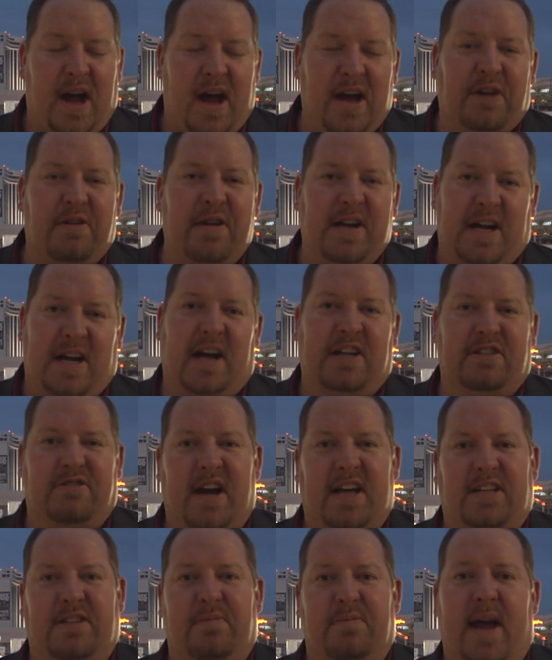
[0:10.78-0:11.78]
Concrete
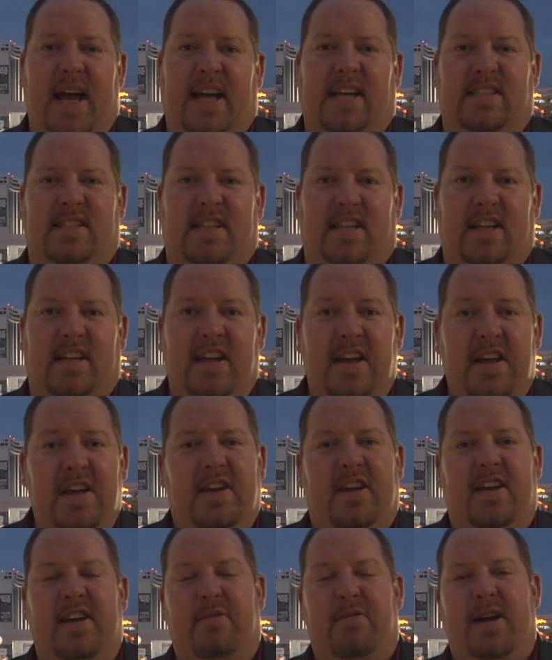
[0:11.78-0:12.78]
Contractor Magazine.
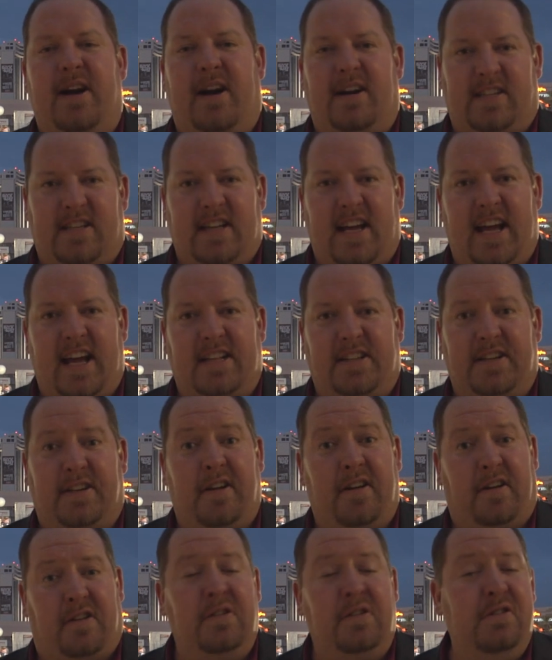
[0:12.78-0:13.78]
Here we are today at the
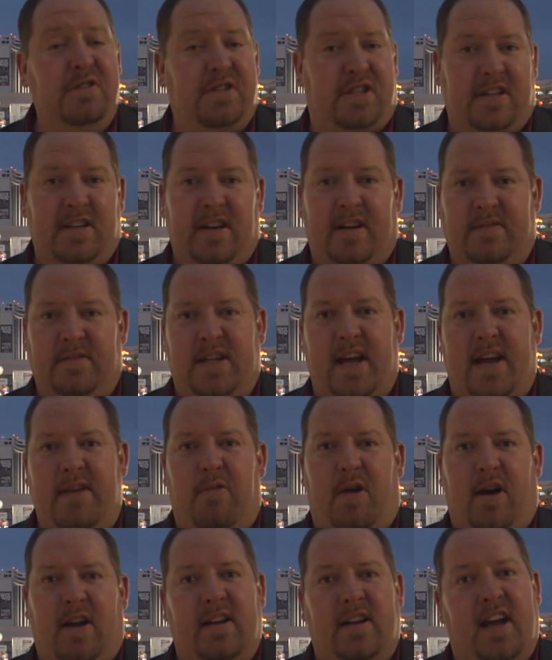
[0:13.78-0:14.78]
conclusion of day
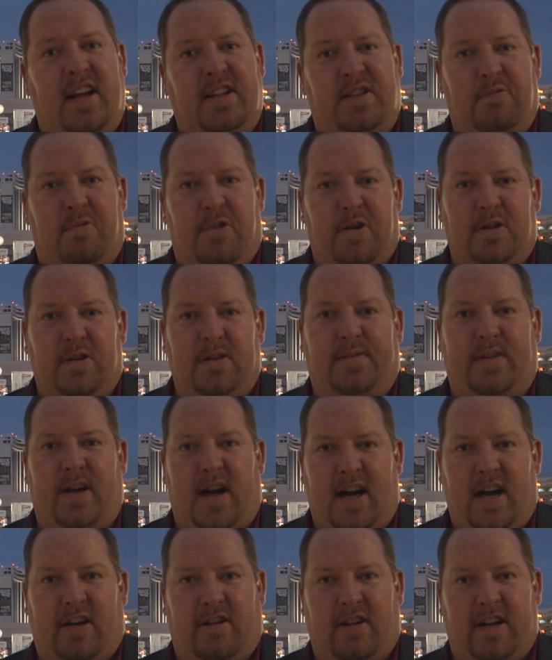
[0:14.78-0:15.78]
one at the World of
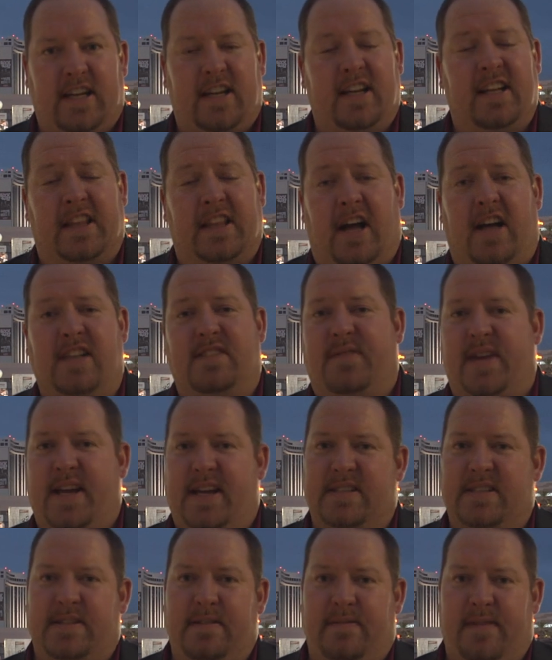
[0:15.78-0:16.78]
Concrete in Las
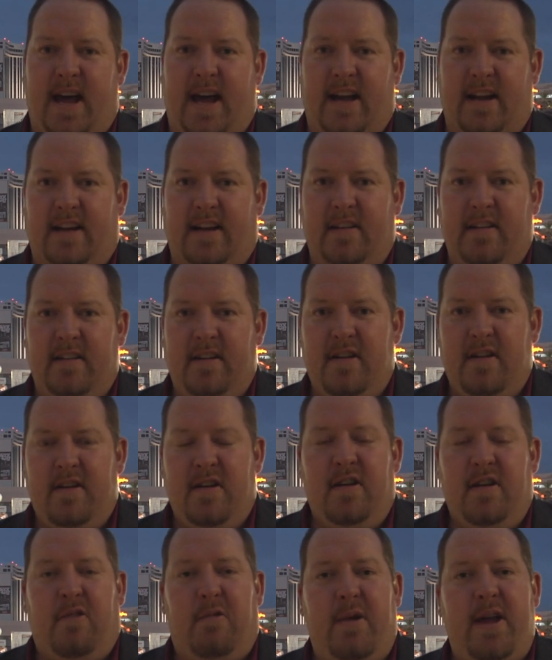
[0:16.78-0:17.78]
Vegas, Nevada.
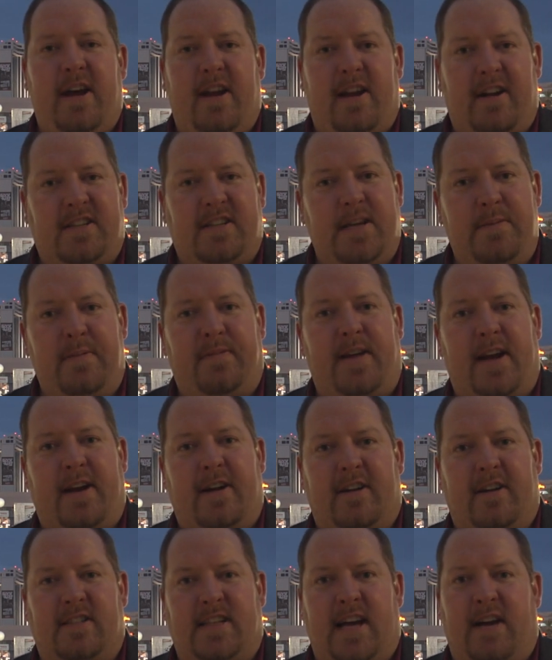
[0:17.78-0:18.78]
We had our team of
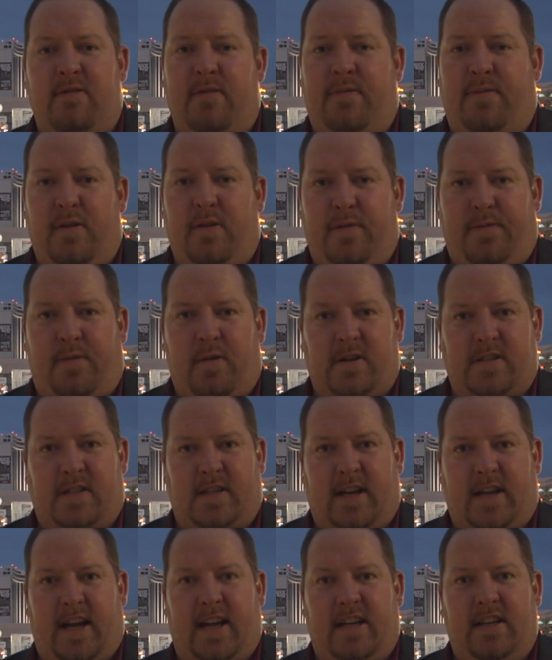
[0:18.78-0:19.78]
editors out in full force
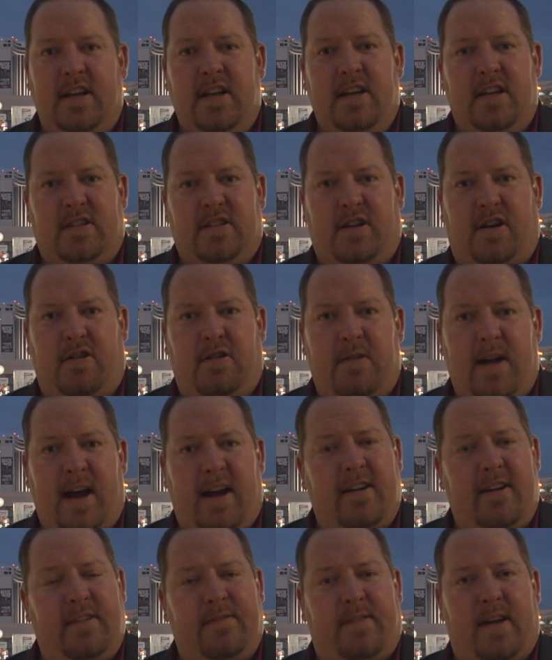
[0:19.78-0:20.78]
today to go
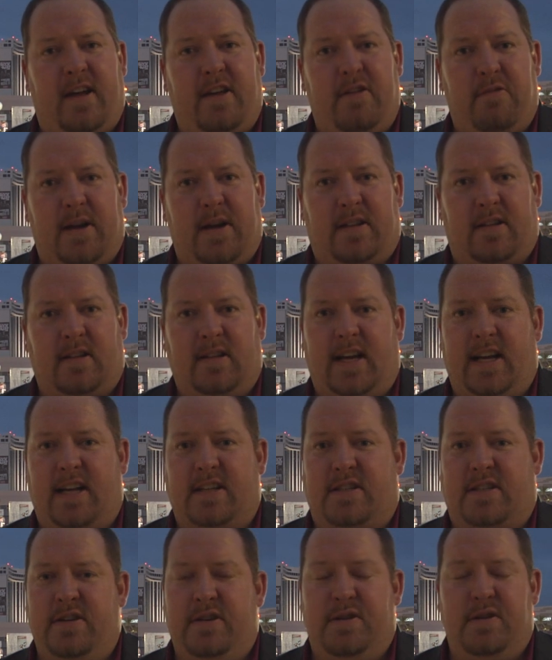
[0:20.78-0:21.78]
around and evaluate the
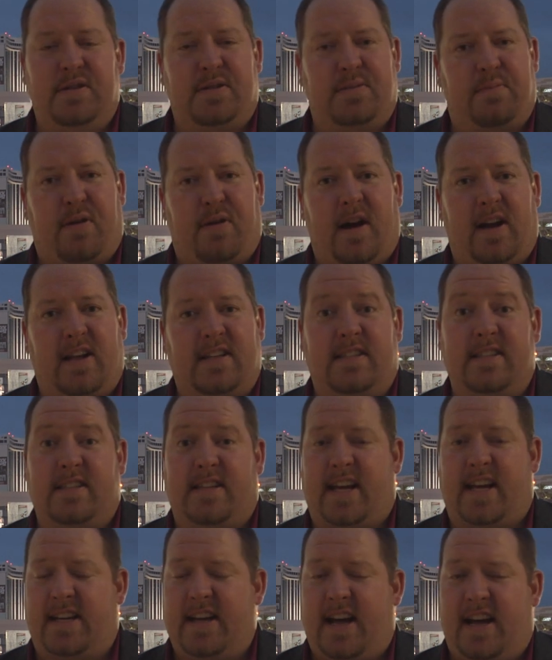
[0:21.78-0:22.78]
latest news, products, and
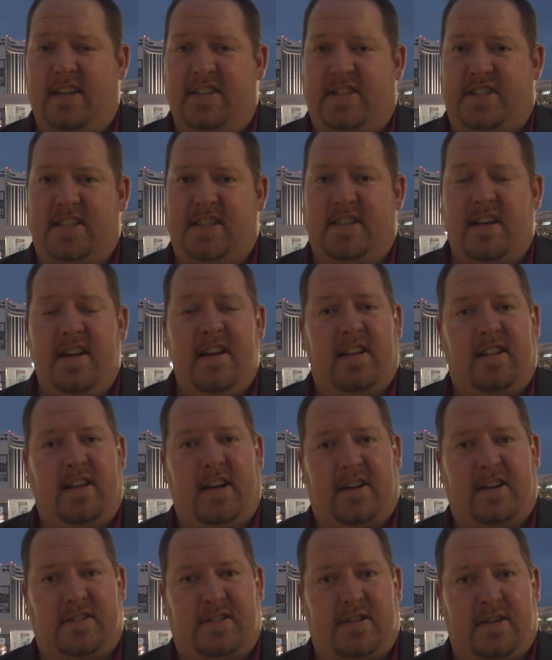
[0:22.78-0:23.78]
technologies
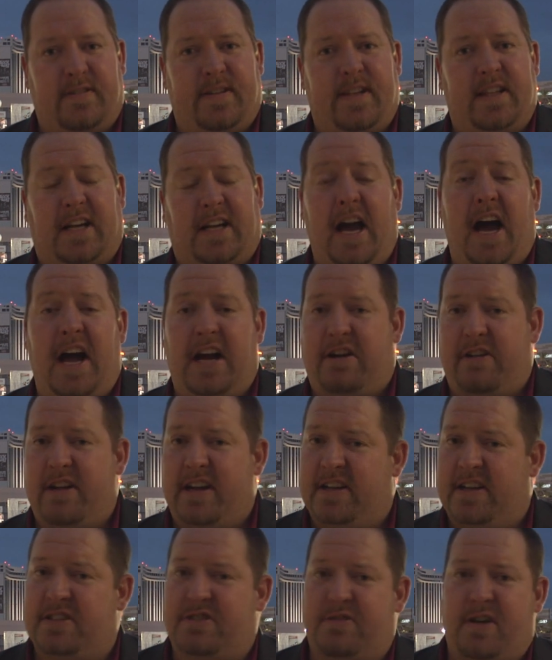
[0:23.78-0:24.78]
that are serving the concrete
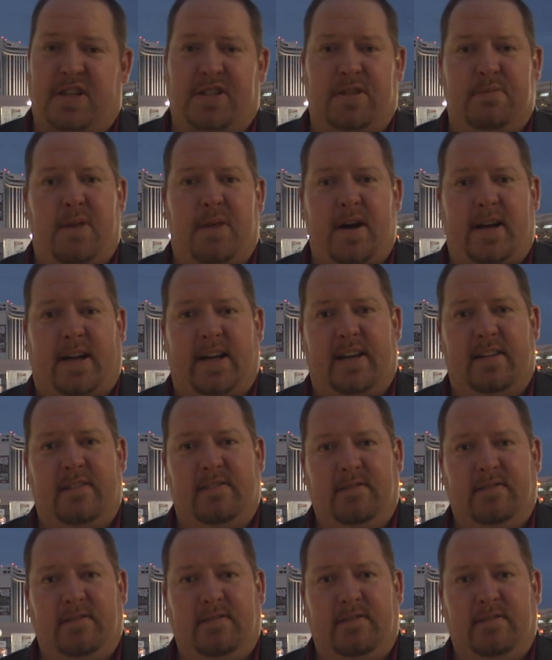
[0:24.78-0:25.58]
construction market.